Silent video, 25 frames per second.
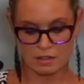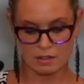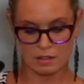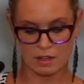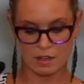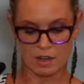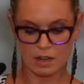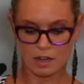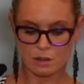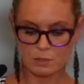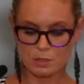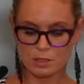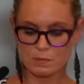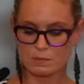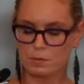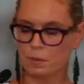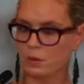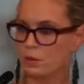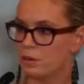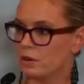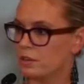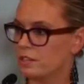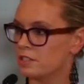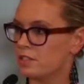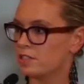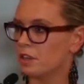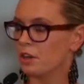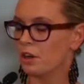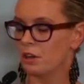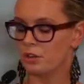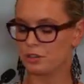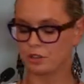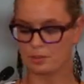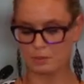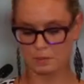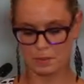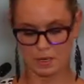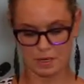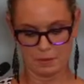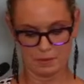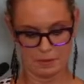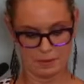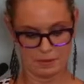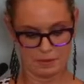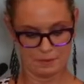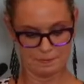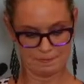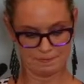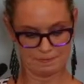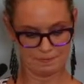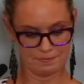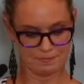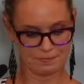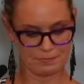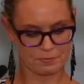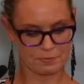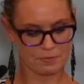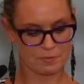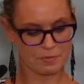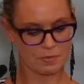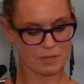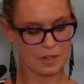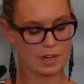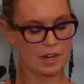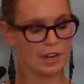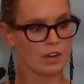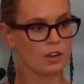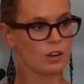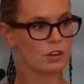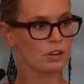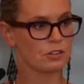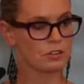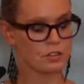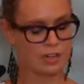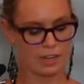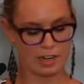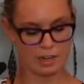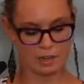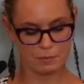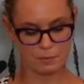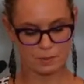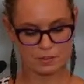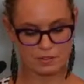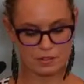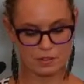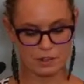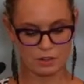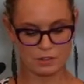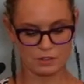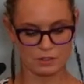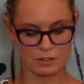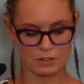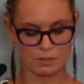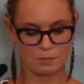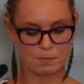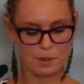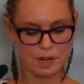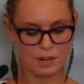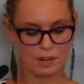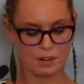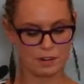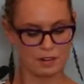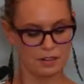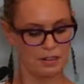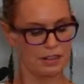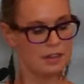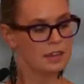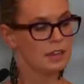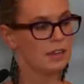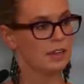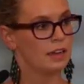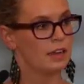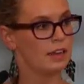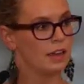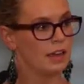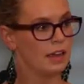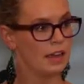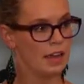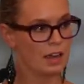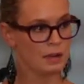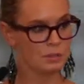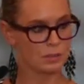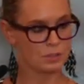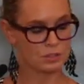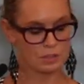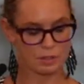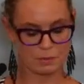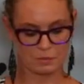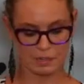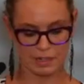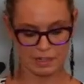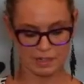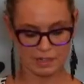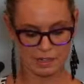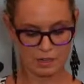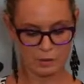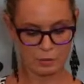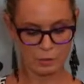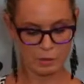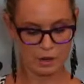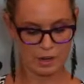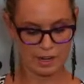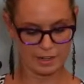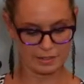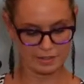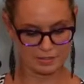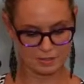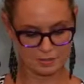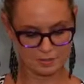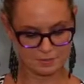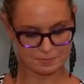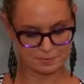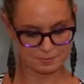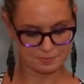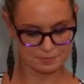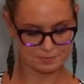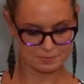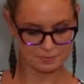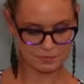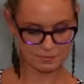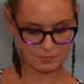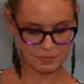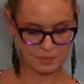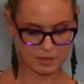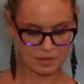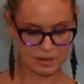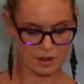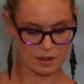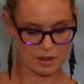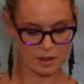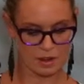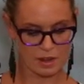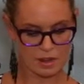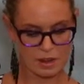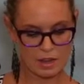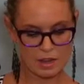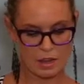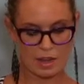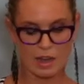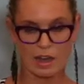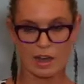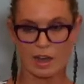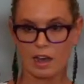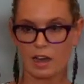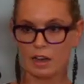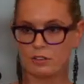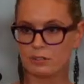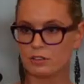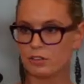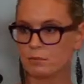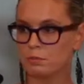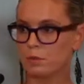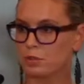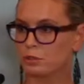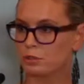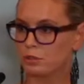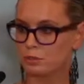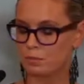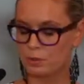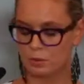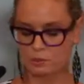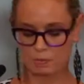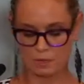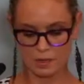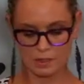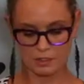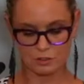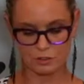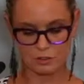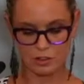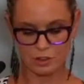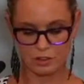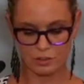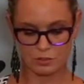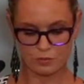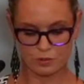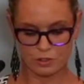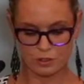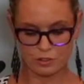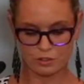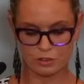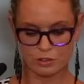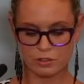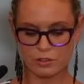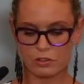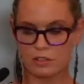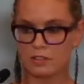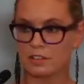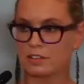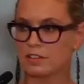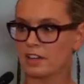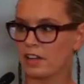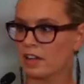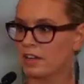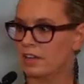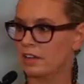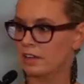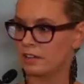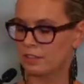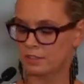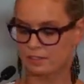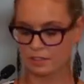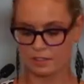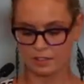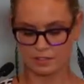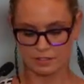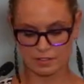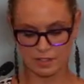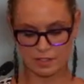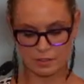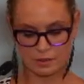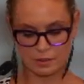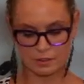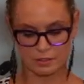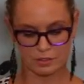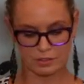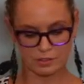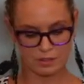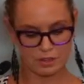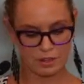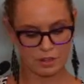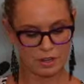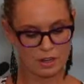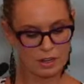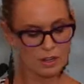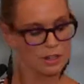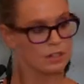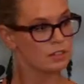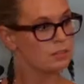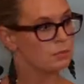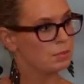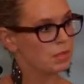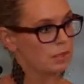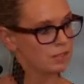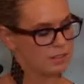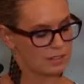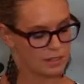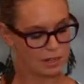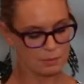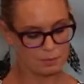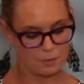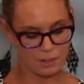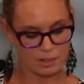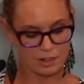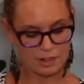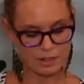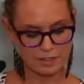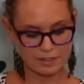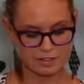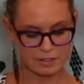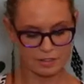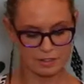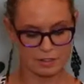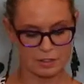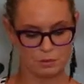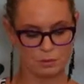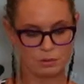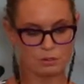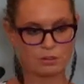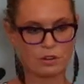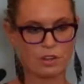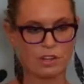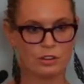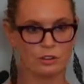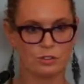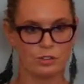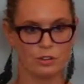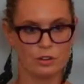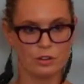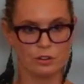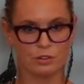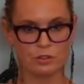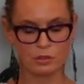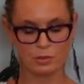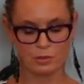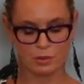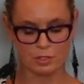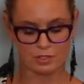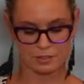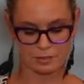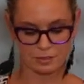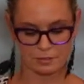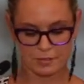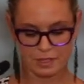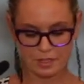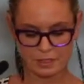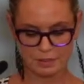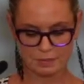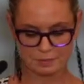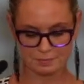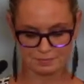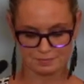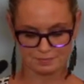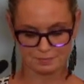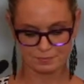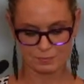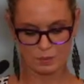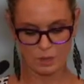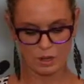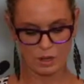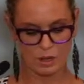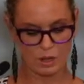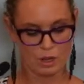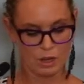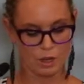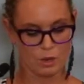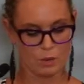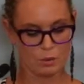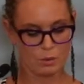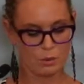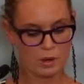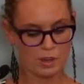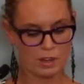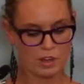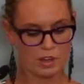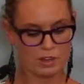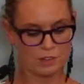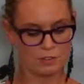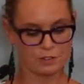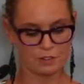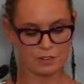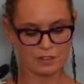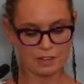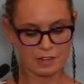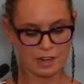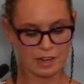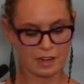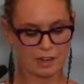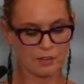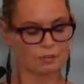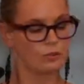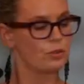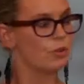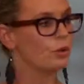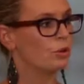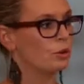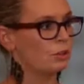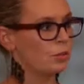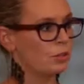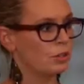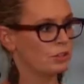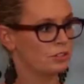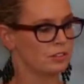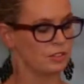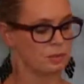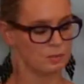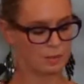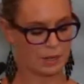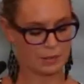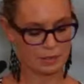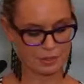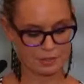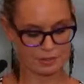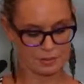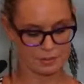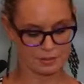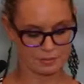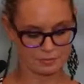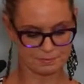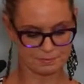Tyler was born as a ghost baby. He'd lost 80% of his blood and was completely white. After multiple blood transfusions and taking 6 hours to be stabilised, he was transferred to Westmead, where he stayed for almost a month.